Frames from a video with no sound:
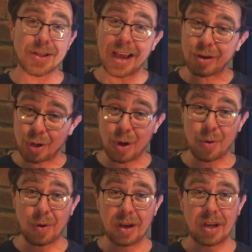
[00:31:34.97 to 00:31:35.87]
They
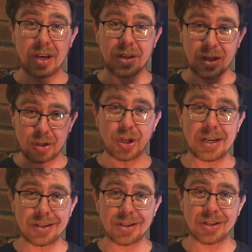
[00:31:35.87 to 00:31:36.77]
knew that
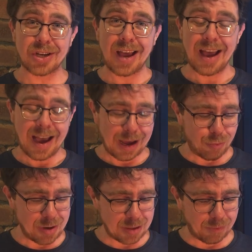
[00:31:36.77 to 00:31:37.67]
Jesus
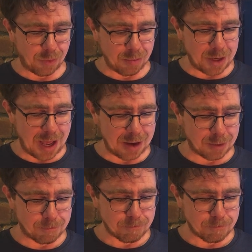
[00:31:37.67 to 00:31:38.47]
had risen from the dead.